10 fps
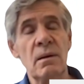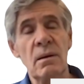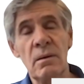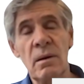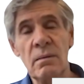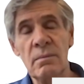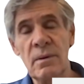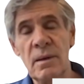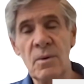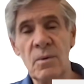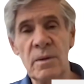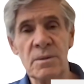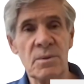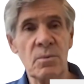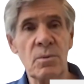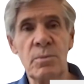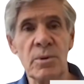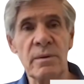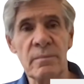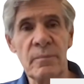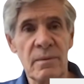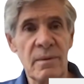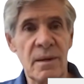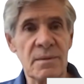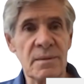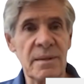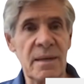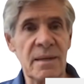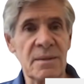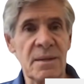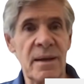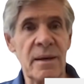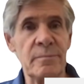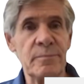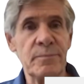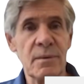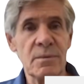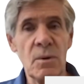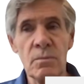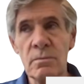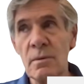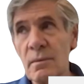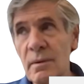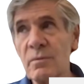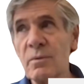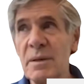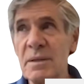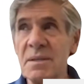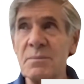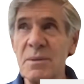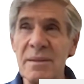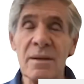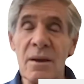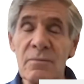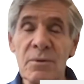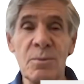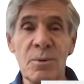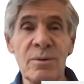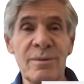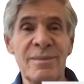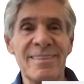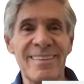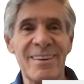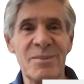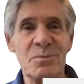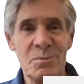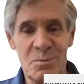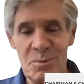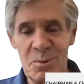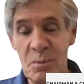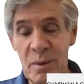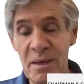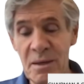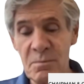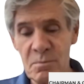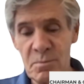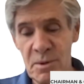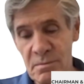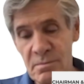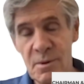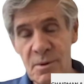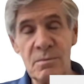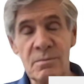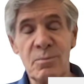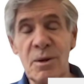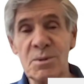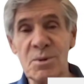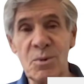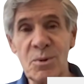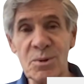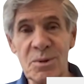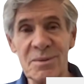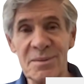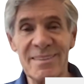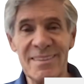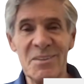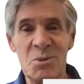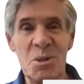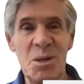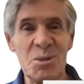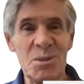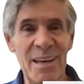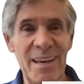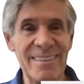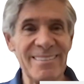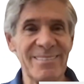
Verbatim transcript: uh, increased throughput that's leading to that. So everybody seems a little comfortable that we're going to make it, but, you know, price of gold can change that,